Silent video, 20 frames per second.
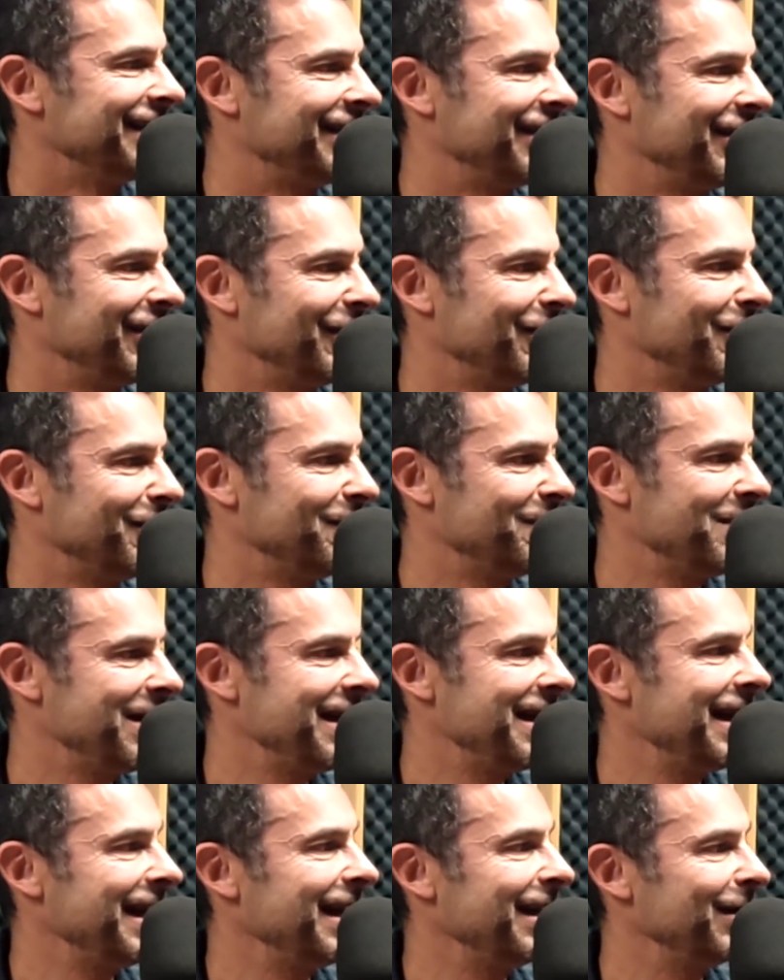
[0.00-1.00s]
to
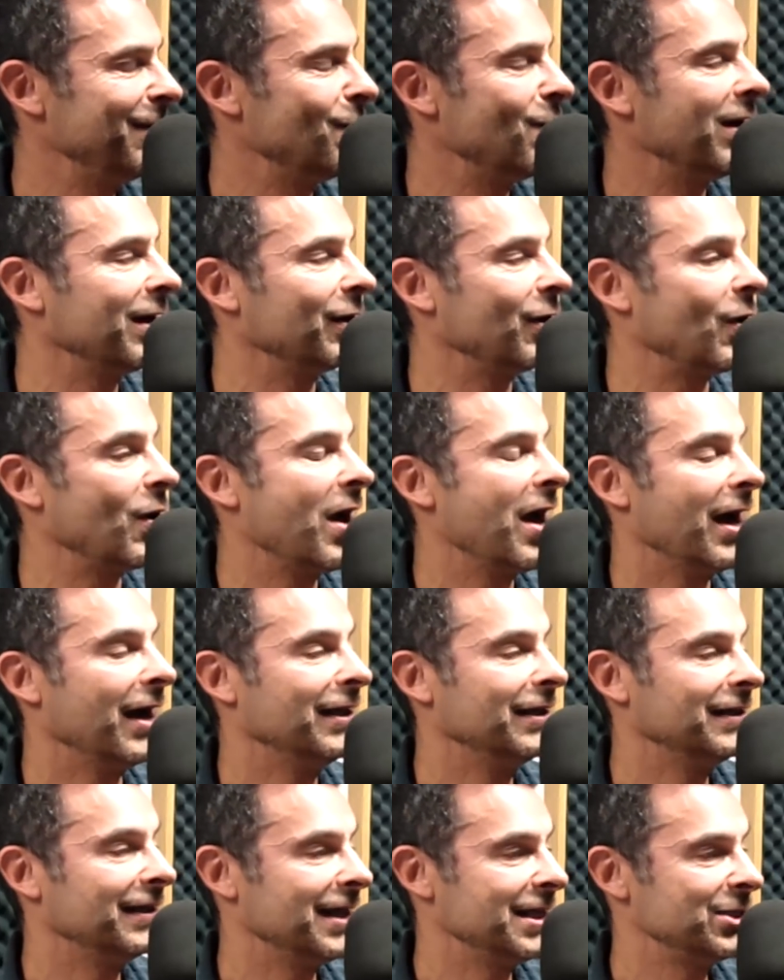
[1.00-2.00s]
be in what,
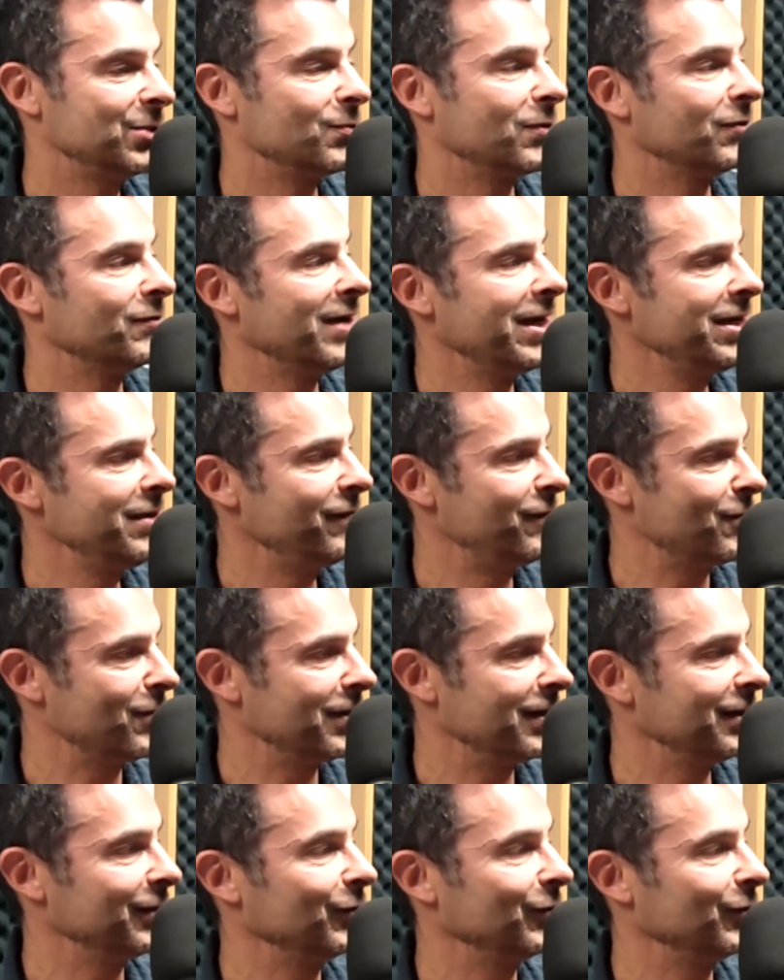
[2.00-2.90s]
unless we're ready for